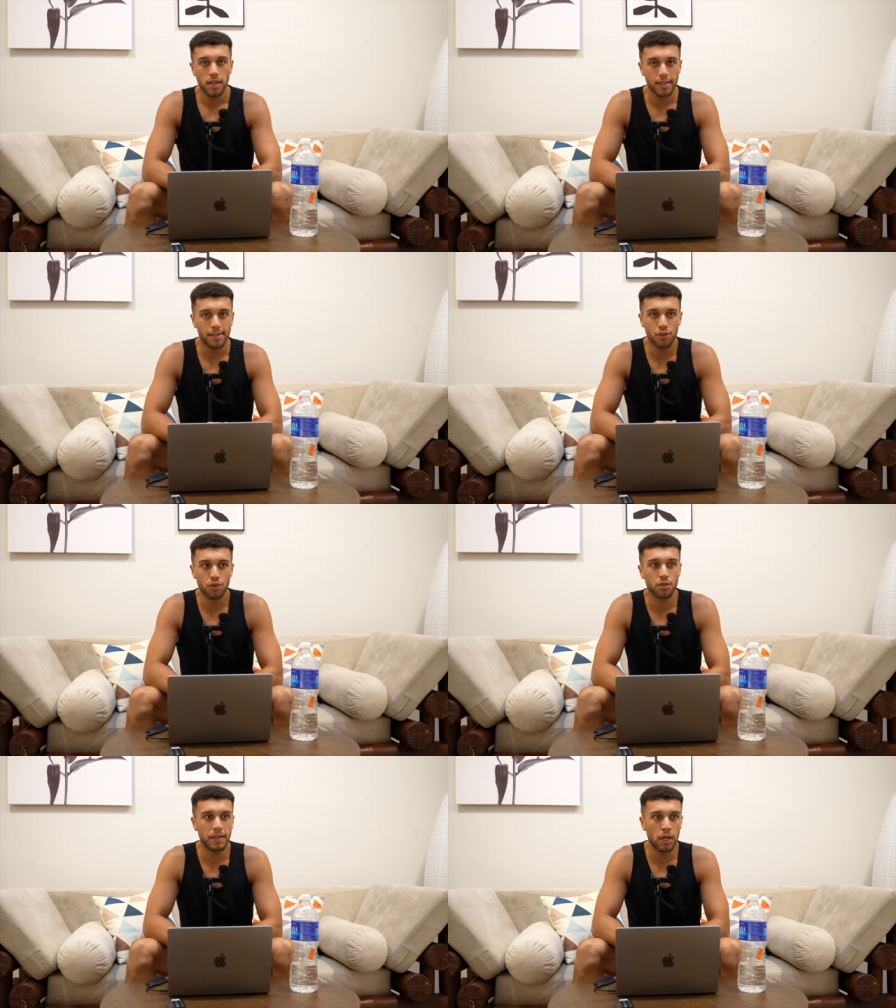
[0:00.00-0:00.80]
This is
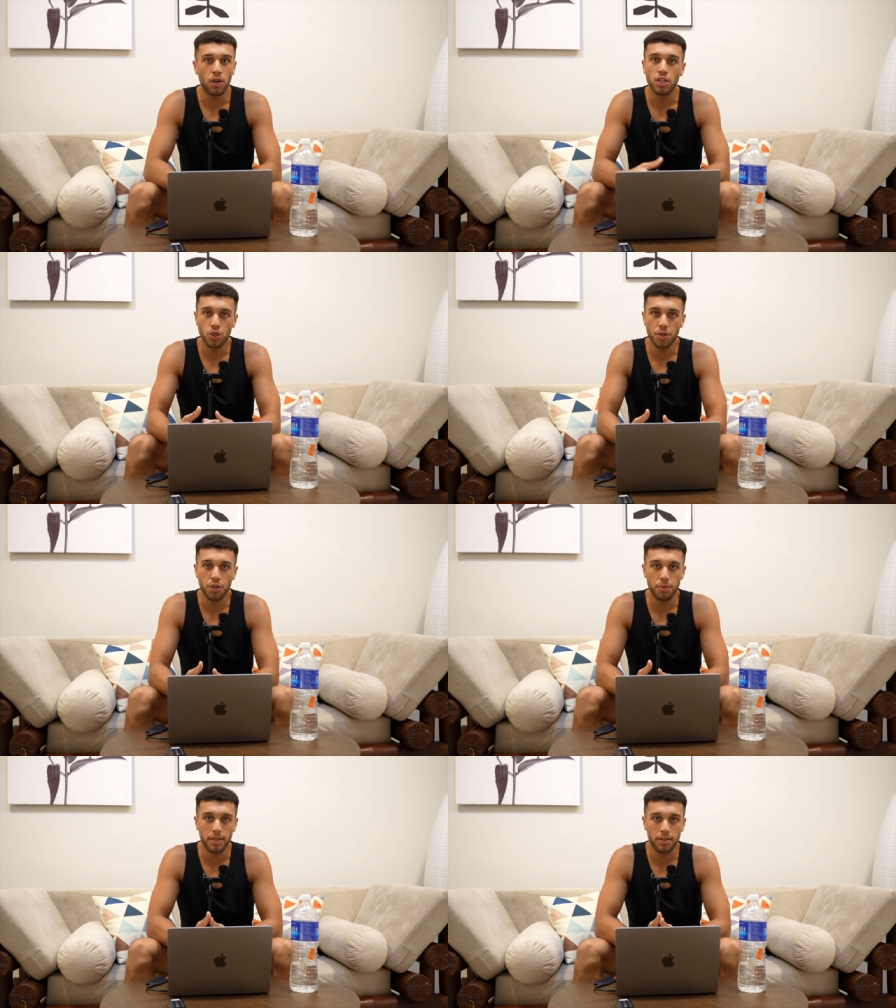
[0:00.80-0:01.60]
just something that I enjoy
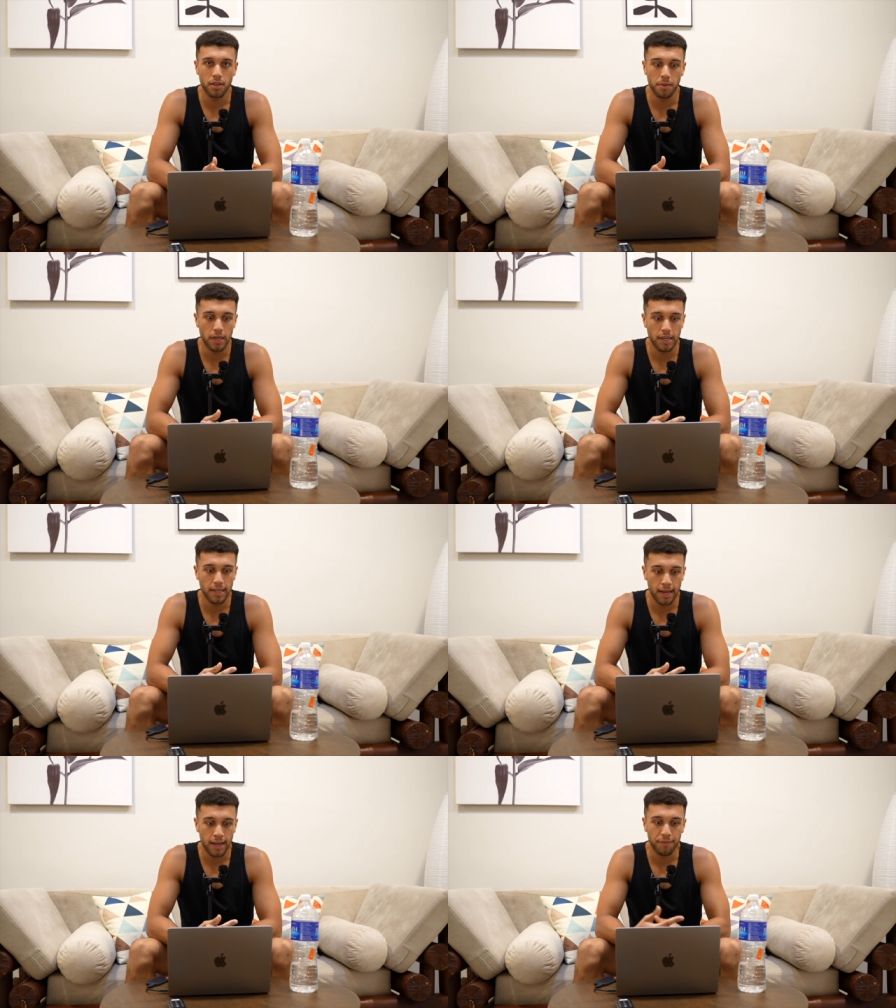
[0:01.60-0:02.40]
doing. So uh,
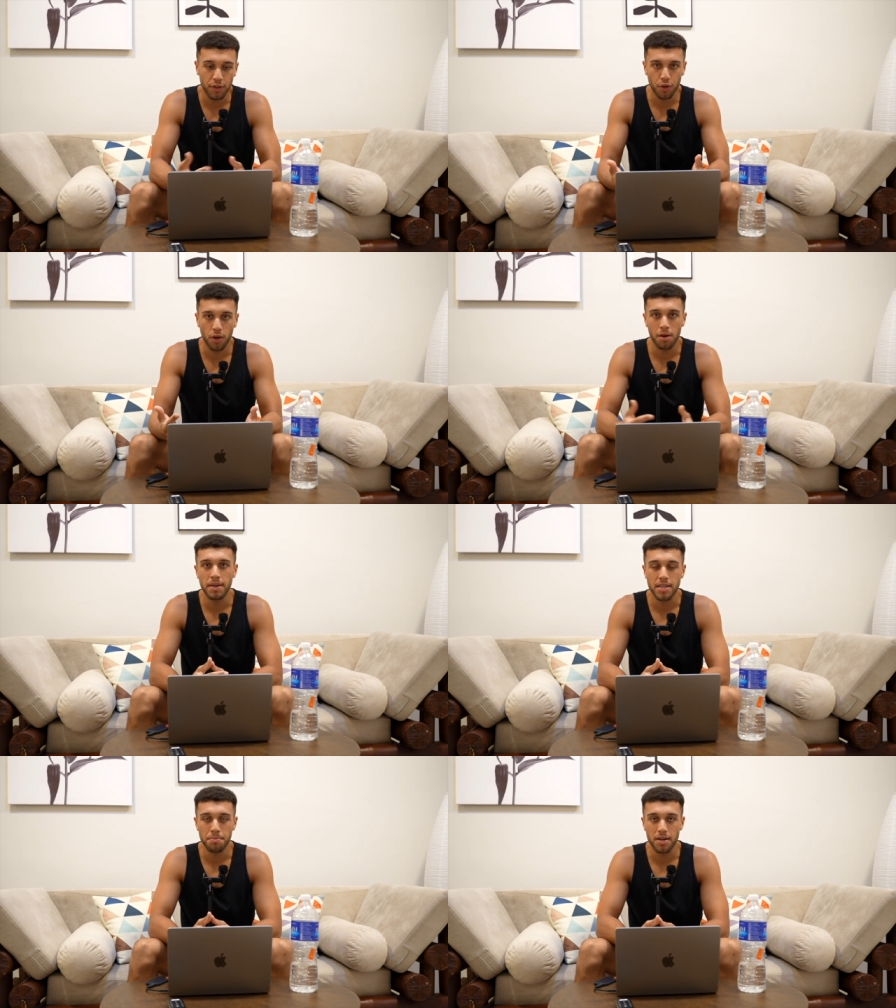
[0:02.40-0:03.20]
yeah, and if you do like
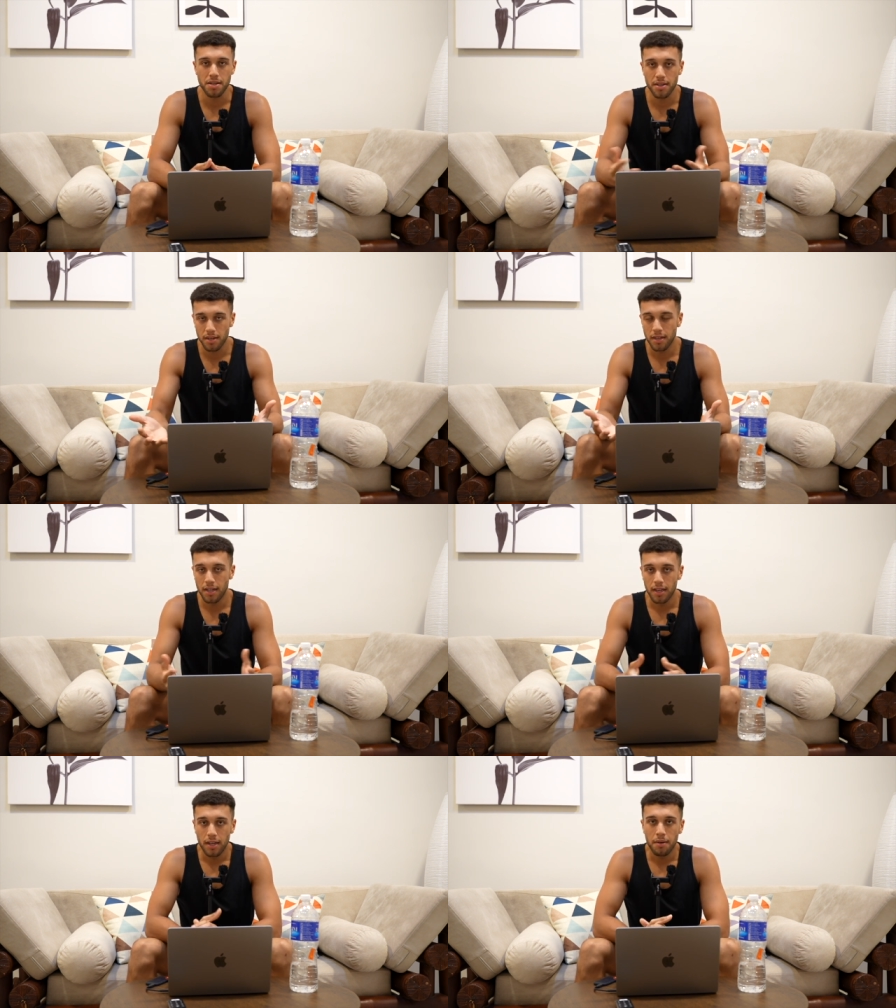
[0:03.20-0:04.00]
me as a person,
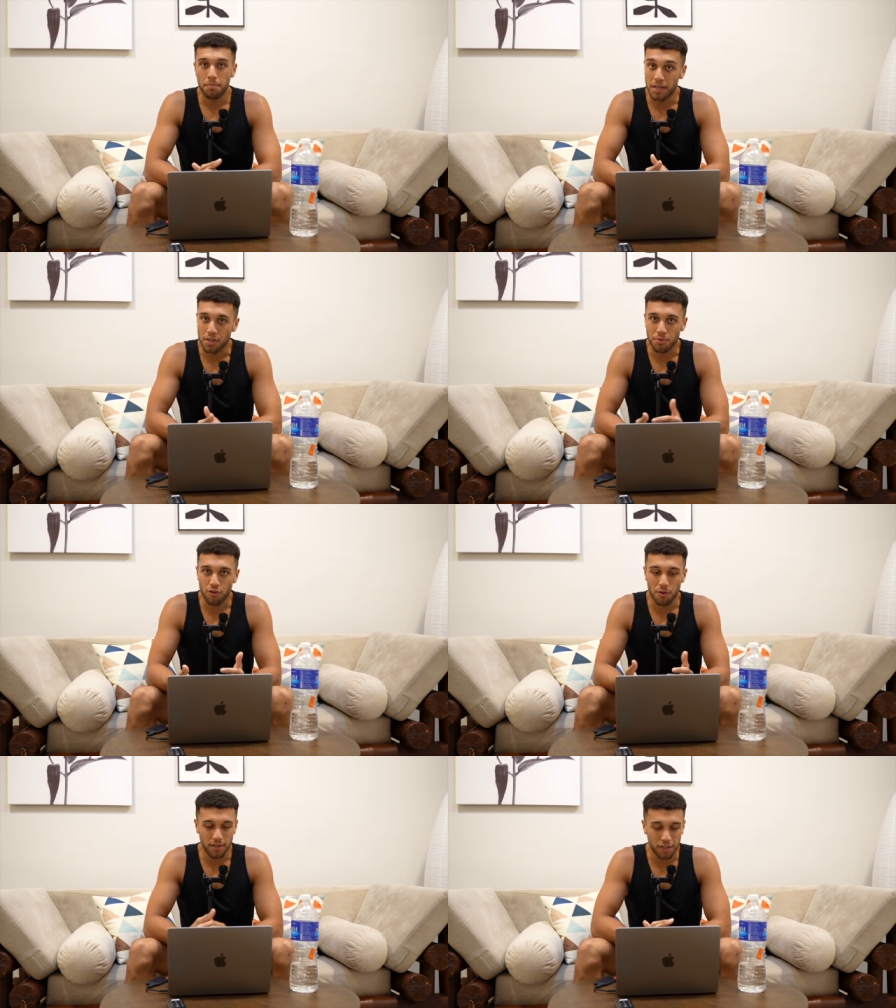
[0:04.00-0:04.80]
please
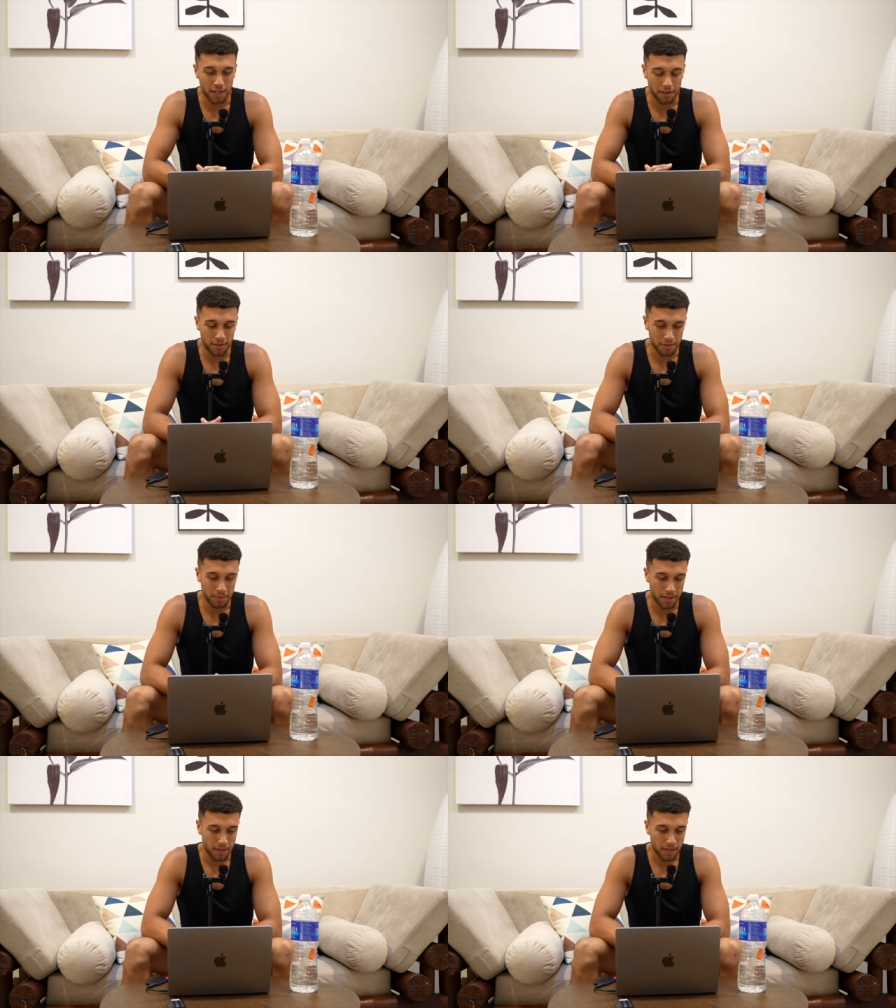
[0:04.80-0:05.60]
subscribe to the channel as
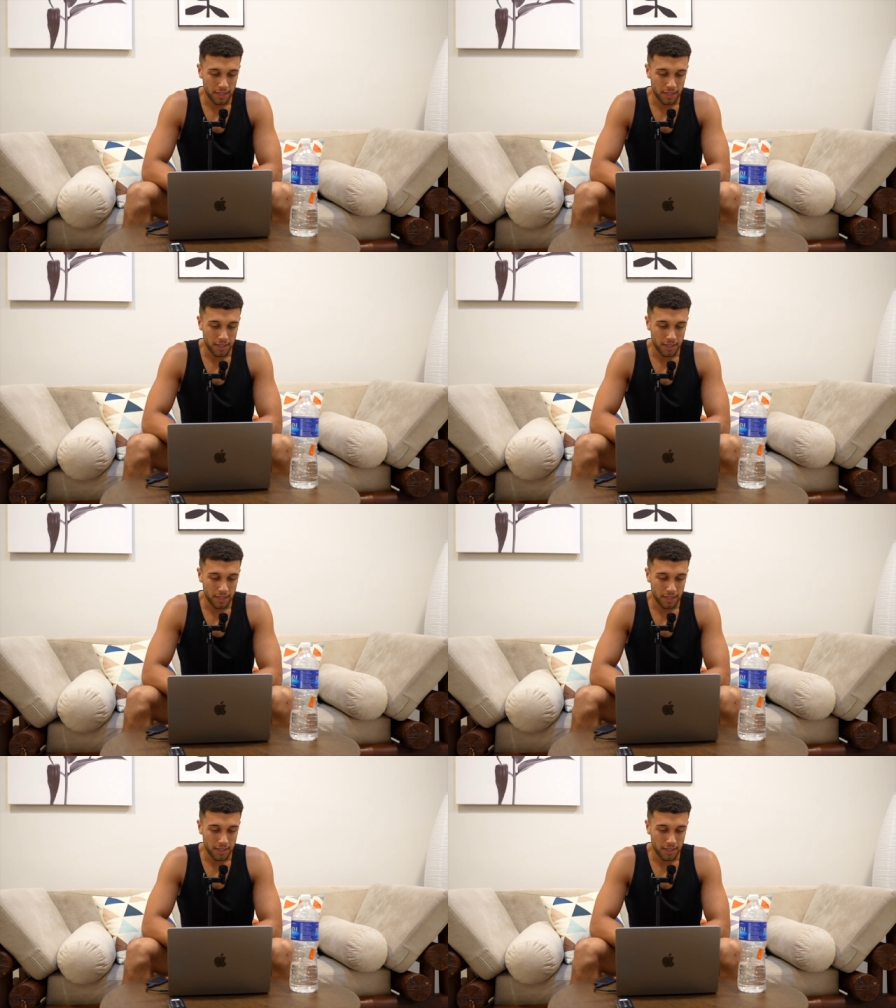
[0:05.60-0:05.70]
well.